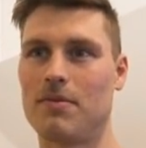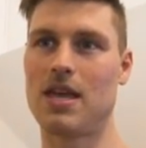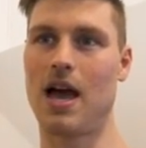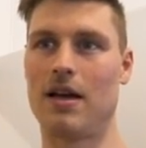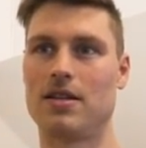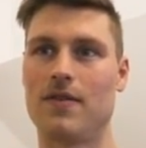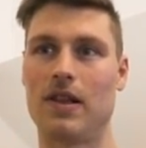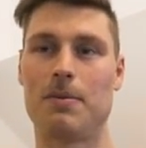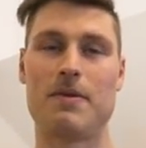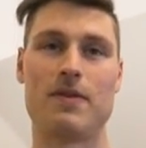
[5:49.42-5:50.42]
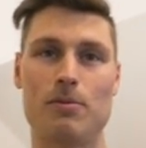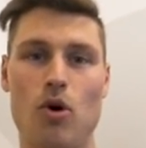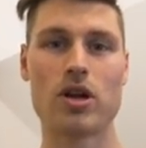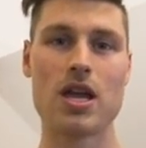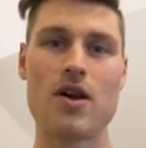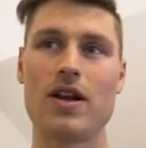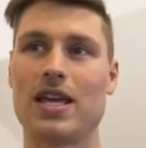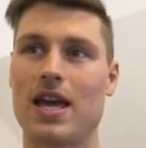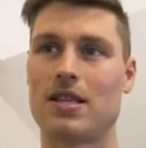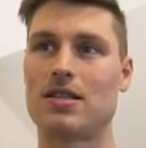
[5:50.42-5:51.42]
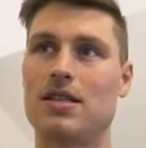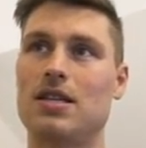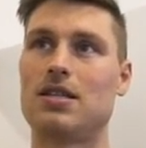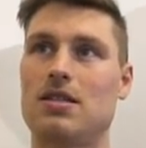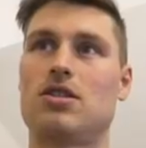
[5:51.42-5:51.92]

yeah, develop even more gear and get this